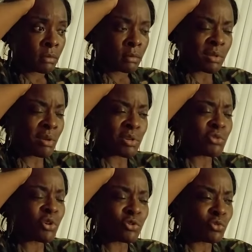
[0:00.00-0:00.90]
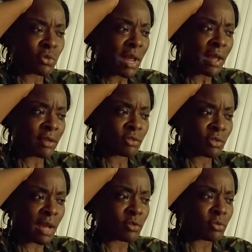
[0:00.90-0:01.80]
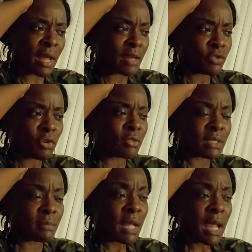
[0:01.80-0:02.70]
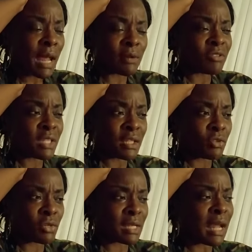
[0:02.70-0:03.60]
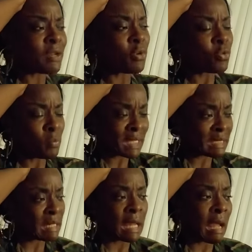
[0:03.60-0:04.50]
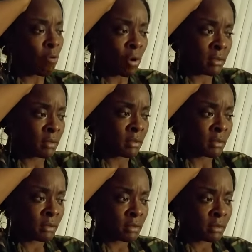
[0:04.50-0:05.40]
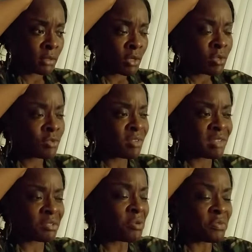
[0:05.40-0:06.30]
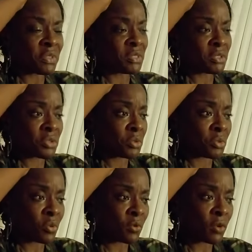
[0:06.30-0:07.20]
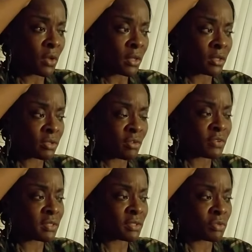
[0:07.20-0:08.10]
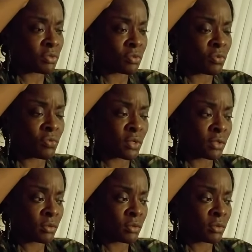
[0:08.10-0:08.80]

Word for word: No, you don't do that. You not do that. You don't seem. I don't think you're the kind of romantic guy I want. So this conversation is over. This conversation is over.